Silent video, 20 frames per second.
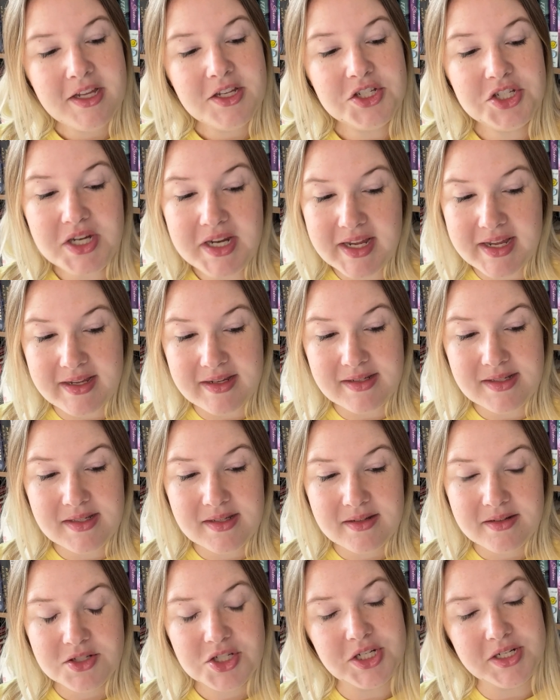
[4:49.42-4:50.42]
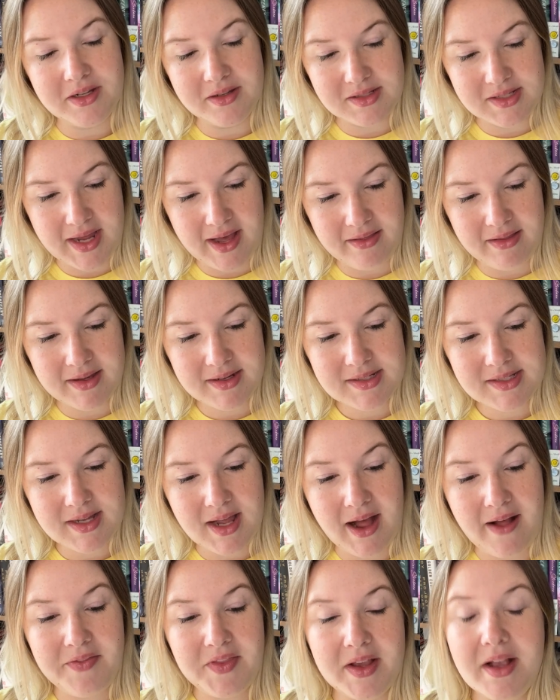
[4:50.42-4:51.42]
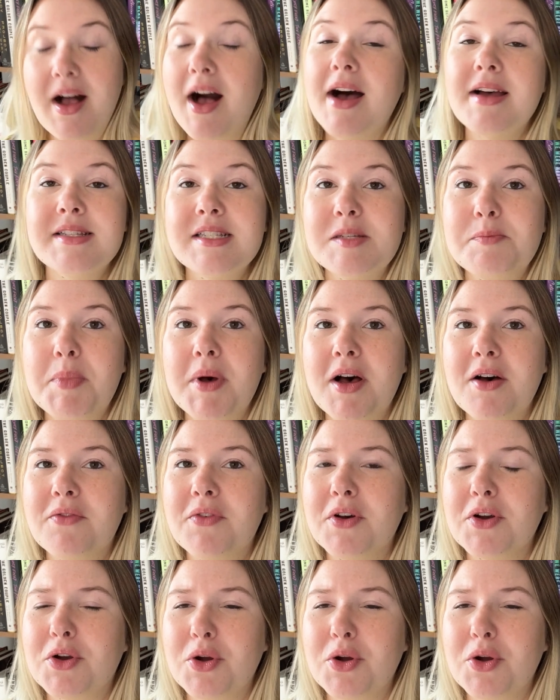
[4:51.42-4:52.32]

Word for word: She is, she tells Alex, on the cusp of